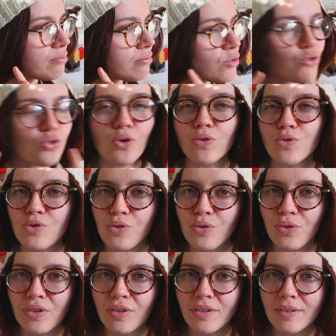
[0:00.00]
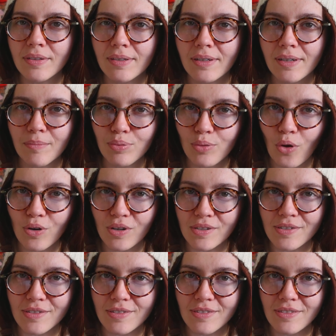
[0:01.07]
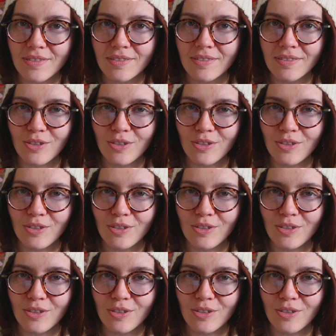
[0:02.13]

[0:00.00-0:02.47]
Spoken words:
sawtooth blocks,